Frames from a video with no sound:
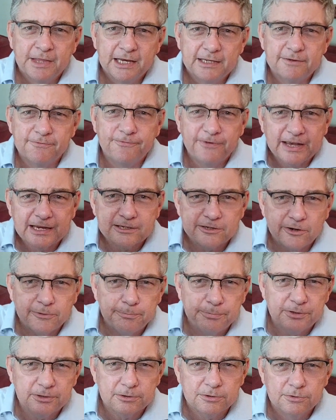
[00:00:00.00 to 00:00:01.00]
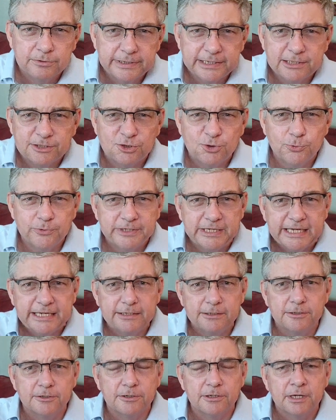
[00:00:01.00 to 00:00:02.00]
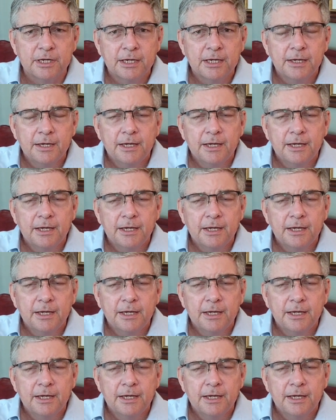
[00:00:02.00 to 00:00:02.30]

And in fact, I'll put a link to it here.